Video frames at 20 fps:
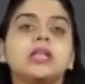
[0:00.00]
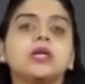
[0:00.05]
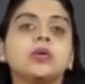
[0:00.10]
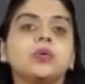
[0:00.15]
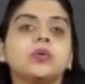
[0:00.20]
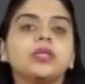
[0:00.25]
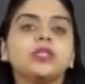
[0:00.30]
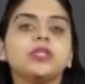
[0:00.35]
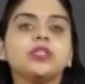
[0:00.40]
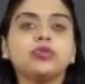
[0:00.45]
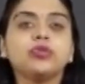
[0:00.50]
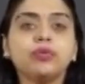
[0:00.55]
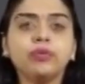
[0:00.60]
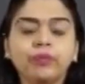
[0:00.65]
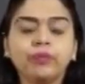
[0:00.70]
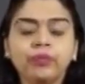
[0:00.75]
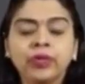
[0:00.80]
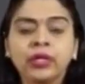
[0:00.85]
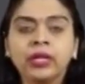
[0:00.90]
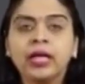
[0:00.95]
are going
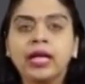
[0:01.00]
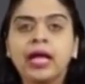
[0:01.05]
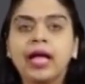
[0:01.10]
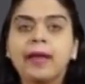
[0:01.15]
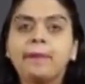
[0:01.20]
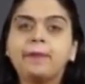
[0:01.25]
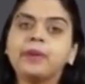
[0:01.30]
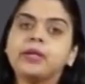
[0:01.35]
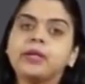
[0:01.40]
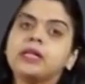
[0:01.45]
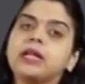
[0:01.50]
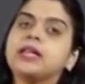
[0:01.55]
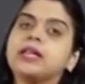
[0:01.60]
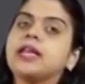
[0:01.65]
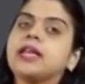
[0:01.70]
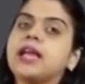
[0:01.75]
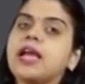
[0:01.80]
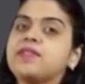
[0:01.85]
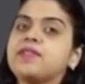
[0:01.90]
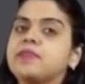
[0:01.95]
to happen.
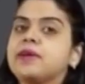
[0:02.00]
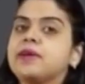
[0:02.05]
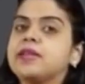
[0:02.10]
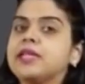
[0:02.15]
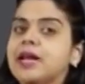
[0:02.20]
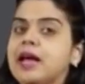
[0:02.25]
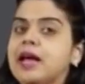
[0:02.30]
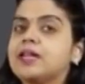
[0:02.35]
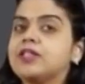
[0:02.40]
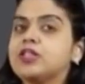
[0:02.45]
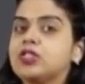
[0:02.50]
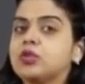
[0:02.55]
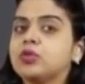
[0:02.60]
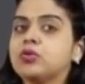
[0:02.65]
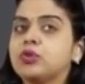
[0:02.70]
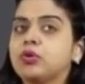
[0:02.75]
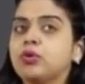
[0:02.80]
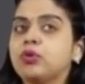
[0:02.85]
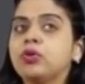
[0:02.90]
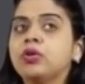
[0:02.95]
Like everybody has
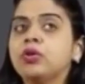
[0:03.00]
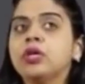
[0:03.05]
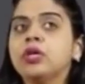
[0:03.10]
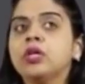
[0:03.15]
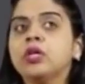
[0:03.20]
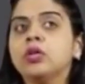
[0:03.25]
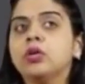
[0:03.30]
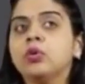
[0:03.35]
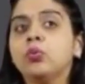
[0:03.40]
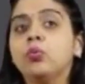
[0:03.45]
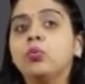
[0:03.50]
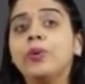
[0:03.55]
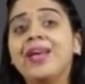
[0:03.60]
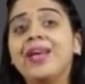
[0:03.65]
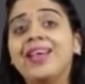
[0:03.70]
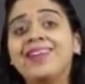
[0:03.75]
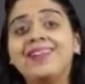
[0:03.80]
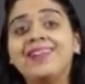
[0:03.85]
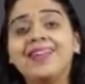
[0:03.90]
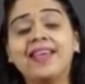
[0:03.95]
to know
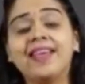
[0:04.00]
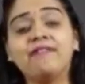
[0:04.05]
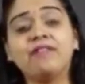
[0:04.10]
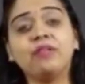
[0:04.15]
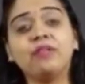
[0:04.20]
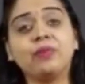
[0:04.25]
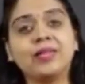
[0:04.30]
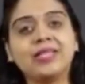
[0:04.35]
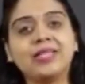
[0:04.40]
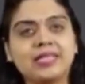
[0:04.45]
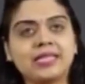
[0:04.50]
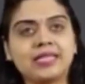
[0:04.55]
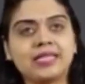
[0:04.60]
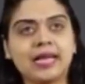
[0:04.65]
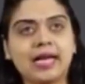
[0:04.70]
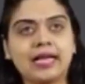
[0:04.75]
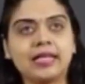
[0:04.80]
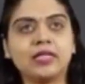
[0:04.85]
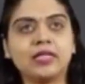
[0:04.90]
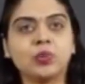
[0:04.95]
where everyone
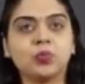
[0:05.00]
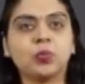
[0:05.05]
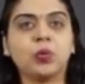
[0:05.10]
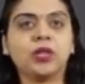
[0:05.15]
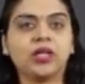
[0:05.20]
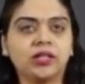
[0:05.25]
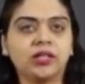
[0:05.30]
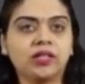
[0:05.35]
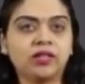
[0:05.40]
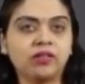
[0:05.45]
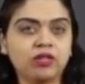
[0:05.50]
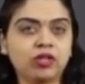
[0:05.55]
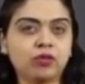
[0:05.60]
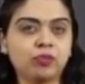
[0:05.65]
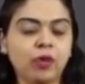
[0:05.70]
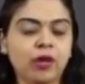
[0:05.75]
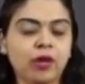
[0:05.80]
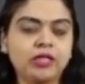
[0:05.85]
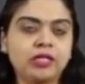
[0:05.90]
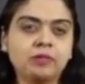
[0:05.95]
stands, what are the
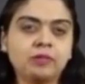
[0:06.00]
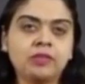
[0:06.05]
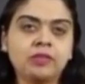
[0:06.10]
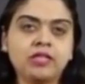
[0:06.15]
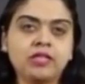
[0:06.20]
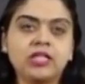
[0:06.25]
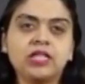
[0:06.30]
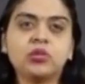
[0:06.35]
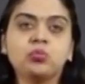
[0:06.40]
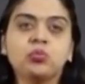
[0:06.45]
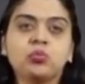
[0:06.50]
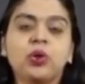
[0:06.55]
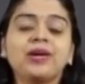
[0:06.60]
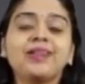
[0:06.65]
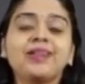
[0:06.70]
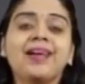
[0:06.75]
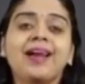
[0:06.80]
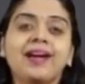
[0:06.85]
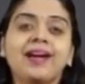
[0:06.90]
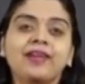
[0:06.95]
responsibilities,
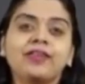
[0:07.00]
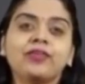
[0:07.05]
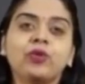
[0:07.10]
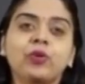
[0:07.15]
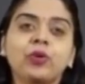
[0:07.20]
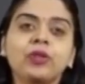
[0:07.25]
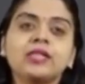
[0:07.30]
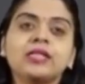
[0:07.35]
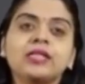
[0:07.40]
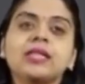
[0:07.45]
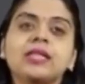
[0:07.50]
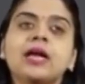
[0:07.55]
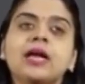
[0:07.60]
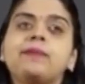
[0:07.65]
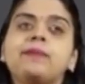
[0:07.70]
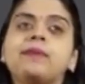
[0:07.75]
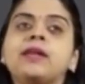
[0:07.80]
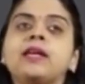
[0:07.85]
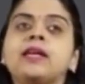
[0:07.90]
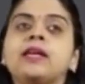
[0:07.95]
what roles they
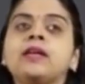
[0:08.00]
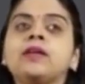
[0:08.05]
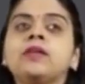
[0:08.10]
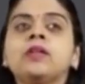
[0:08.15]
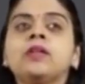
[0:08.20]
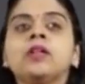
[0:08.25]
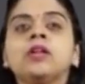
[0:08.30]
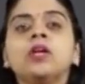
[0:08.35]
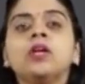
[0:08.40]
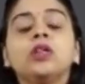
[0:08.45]
are playing,